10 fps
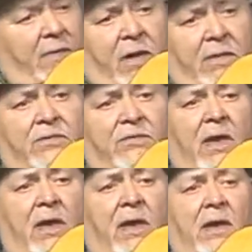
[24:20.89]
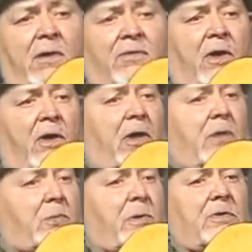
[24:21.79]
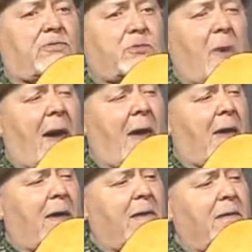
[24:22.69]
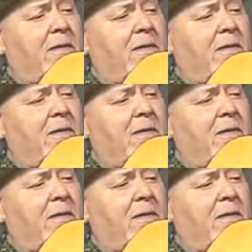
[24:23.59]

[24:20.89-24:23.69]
I didn't think that it was right.